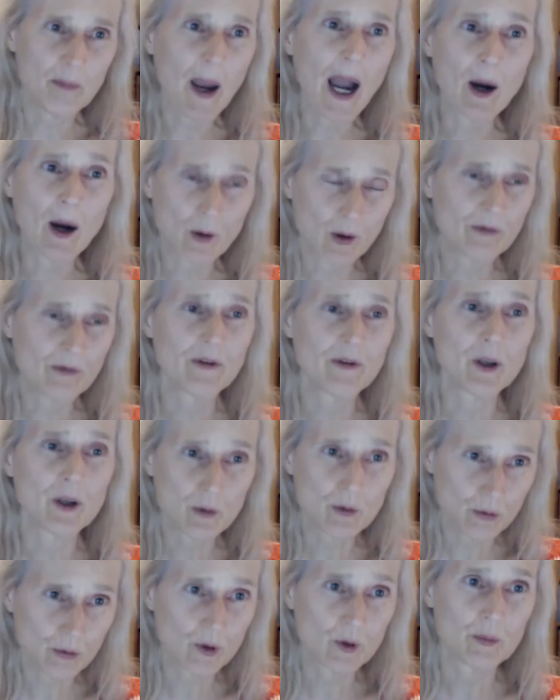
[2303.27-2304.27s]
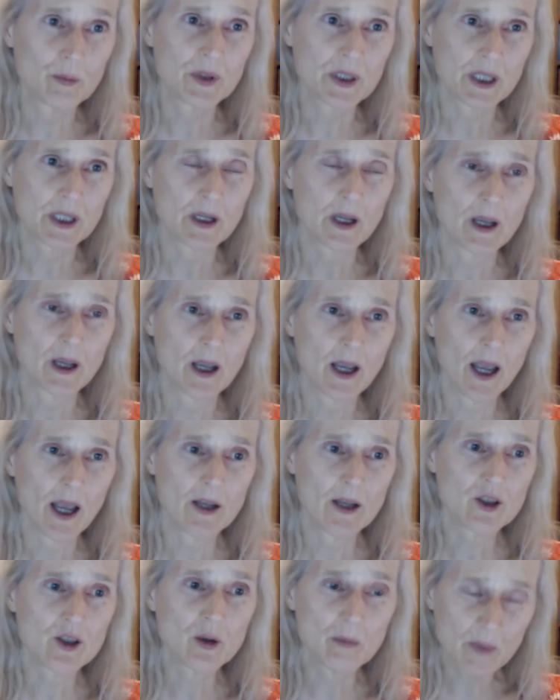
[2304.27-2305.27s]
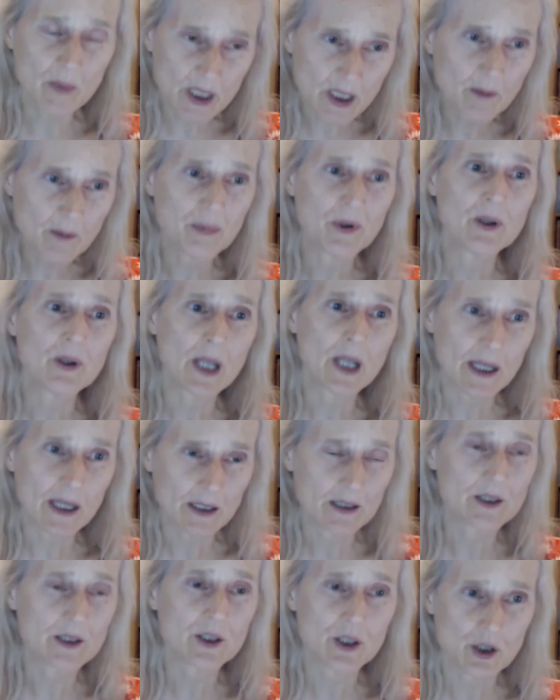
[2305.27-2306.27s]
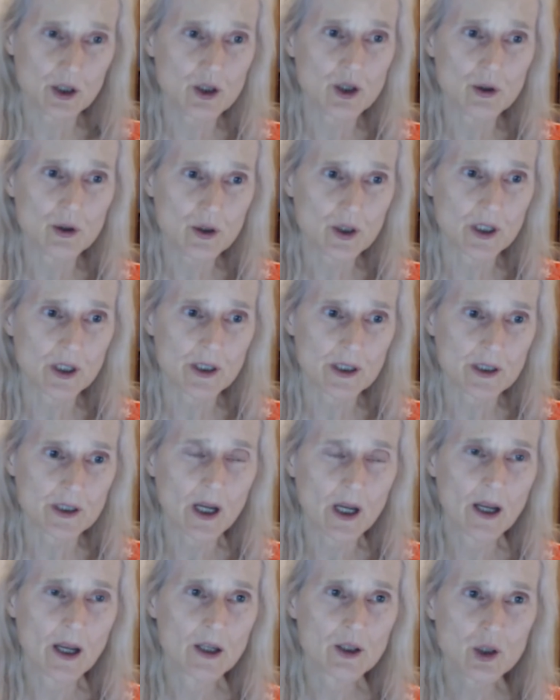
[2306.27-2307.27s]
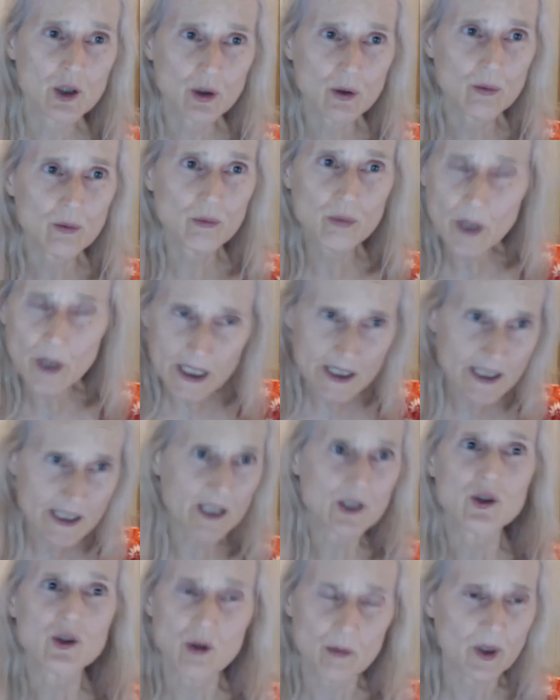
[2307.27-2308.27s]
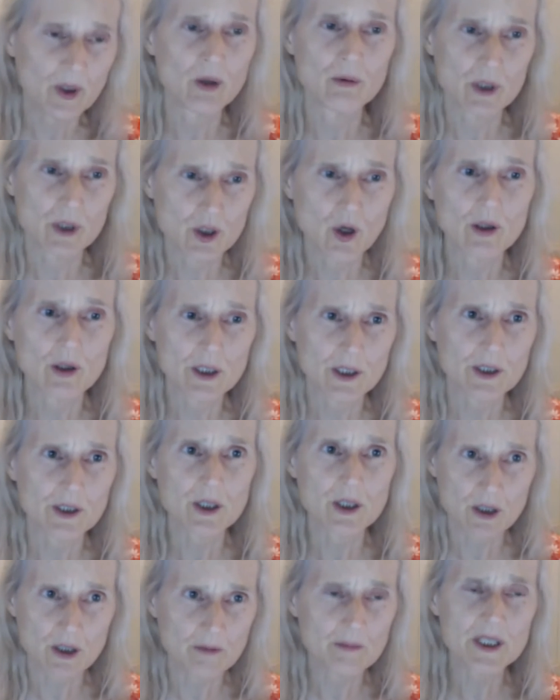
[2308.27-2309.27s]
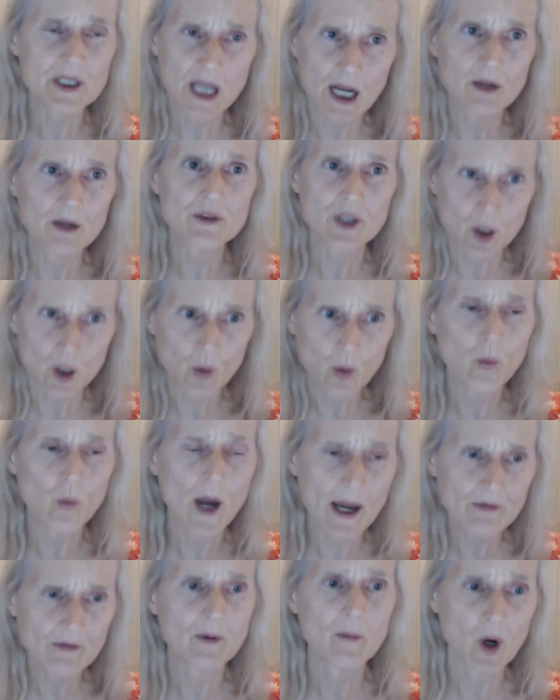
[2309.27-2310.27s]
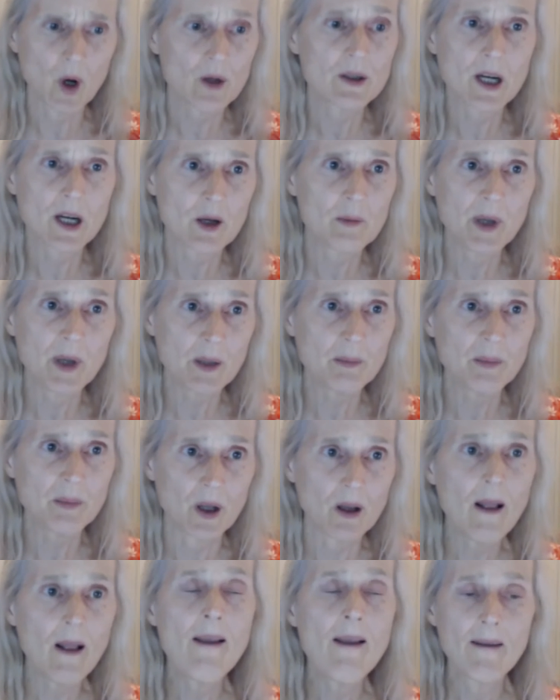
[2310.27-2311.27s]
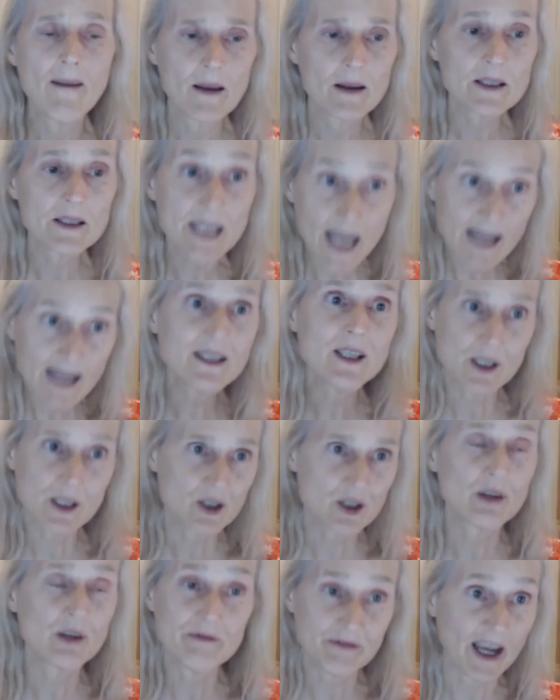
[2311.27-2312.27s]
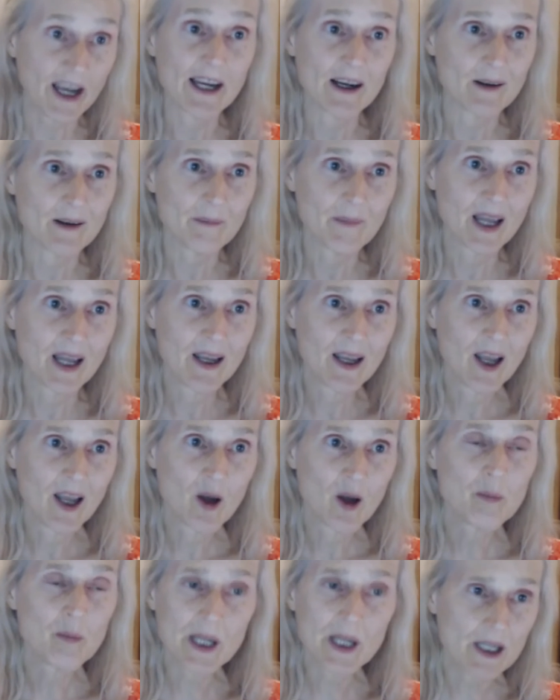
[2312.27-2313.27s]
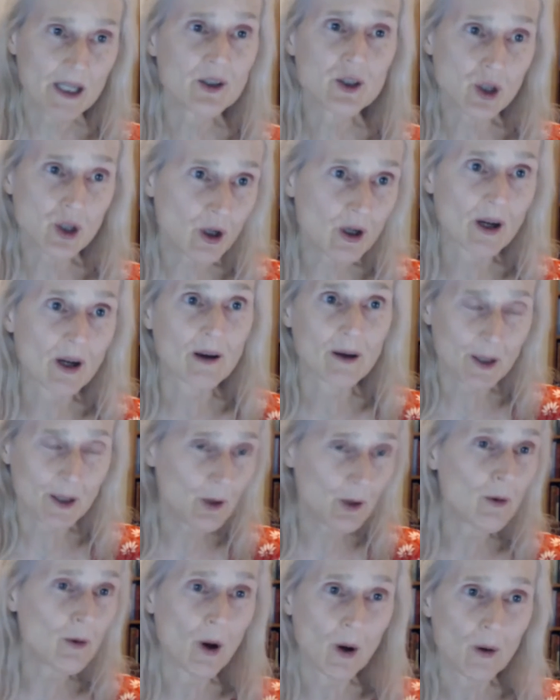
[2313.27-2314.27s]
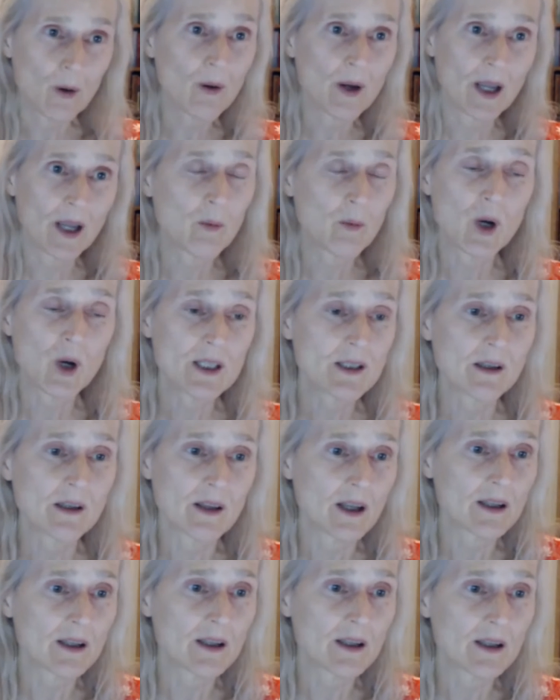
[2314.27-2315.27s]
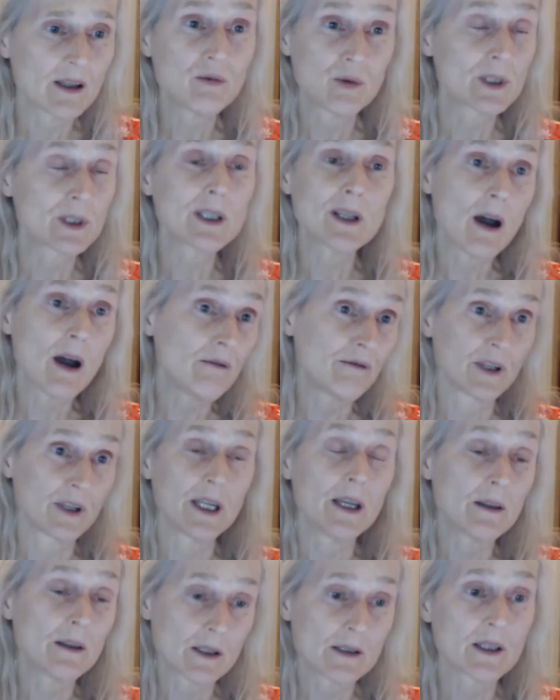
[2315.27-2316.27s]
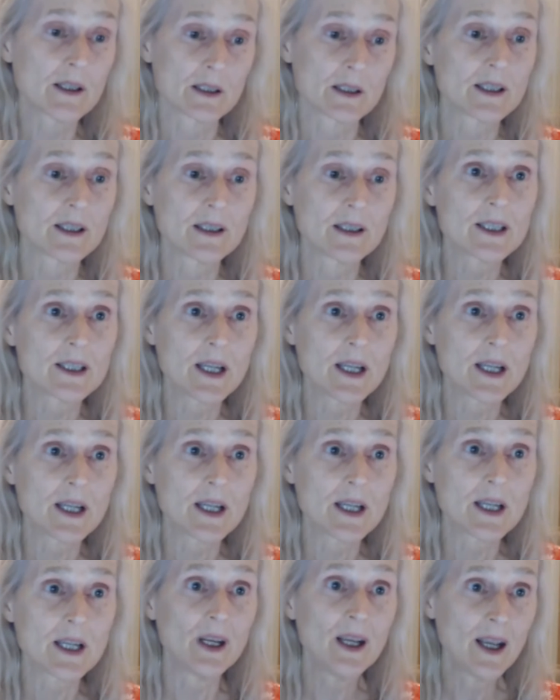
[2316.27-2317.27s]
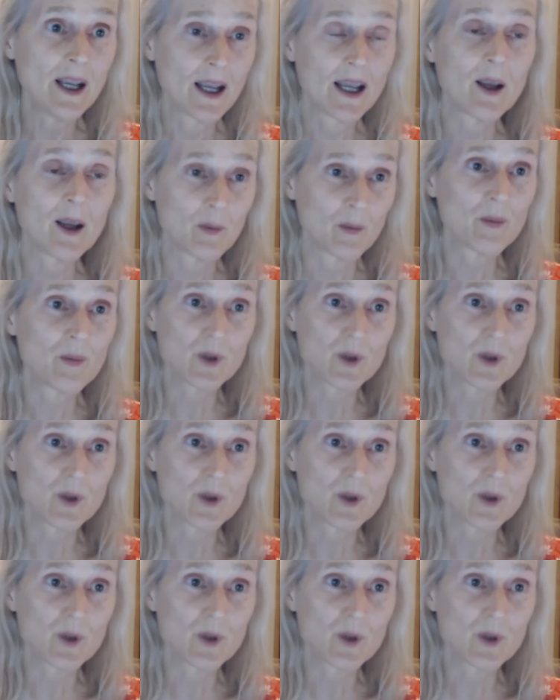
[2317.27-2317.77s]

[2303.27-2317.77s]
powerful groups to manipulate institutions to redistribute resources to themselves and away from ordinary people tended to fail. But it took, you know, it wasn't that life was lovely in the sixteenth century. It